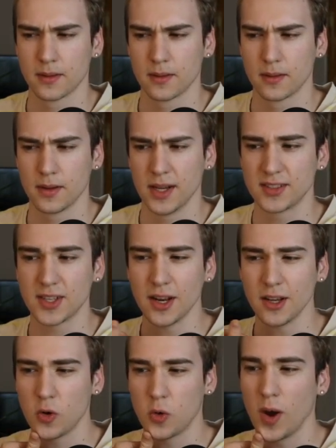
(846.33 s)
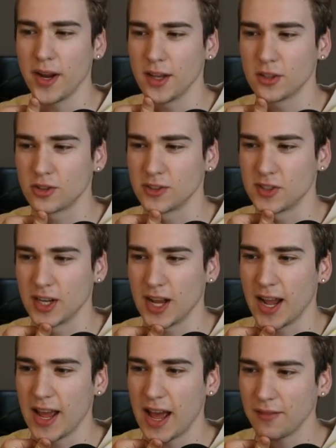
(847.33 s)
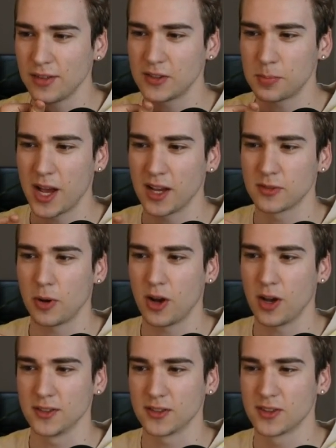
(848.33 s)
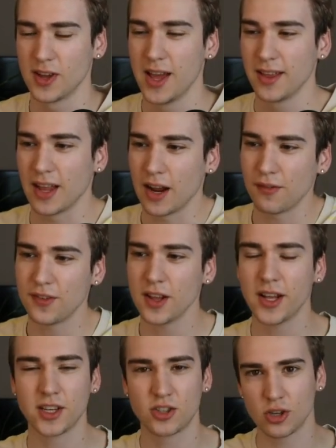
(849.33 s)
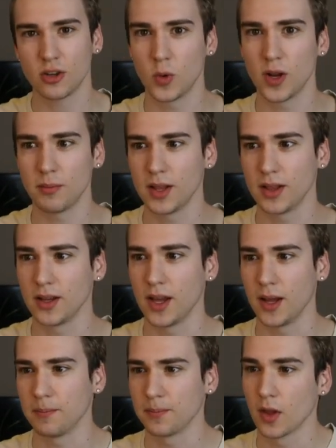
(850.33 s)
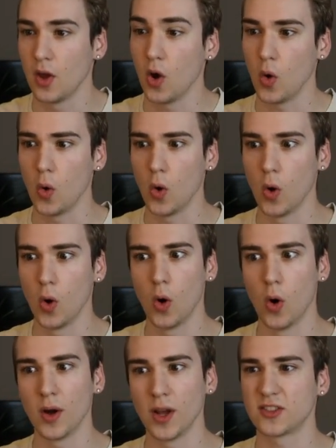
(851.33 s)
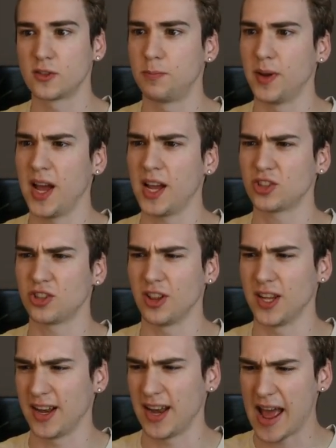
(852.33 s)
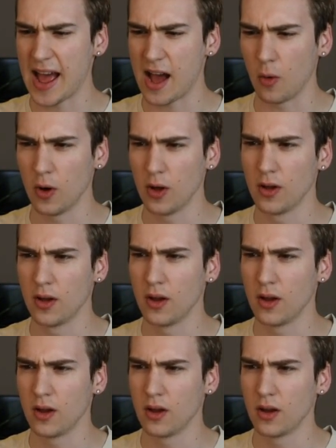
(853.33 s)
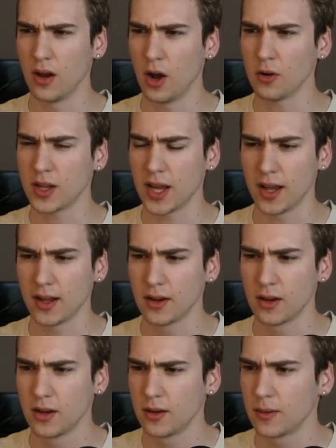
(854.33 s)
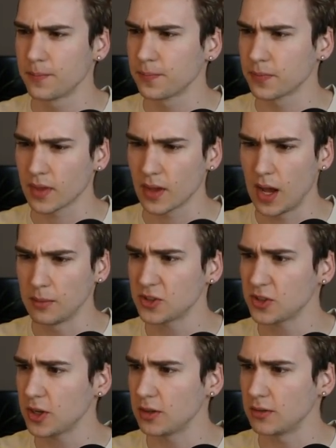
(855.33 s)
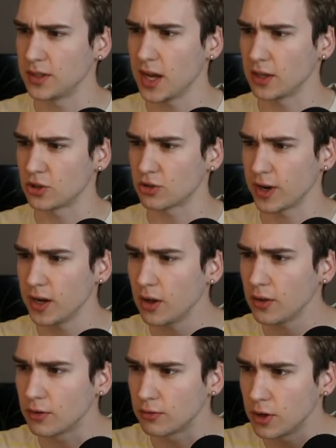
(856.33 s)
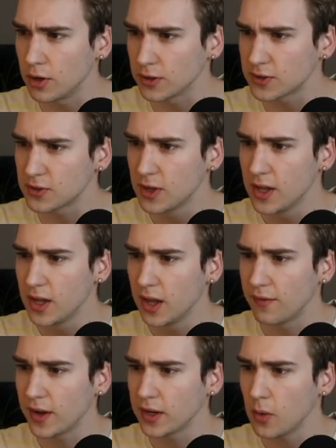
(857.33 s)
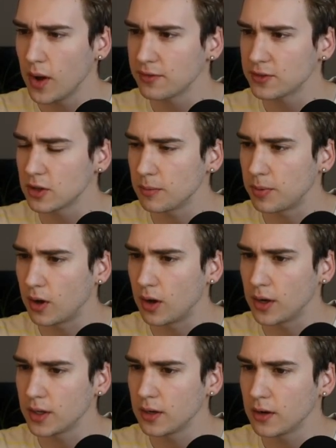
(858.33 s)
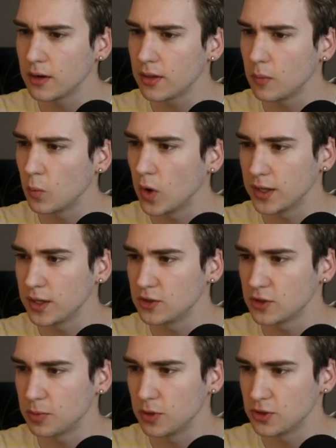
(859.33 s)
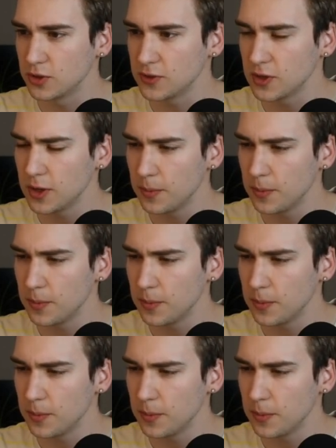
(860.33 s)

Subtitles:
It's getting quite interesting. I have these passed pawns that I feel like should win me the game. Oh, especially now. Okay. I'm just going to, yeah, trade all the rooks. If I go after the pawn here, then what? He just pushes it.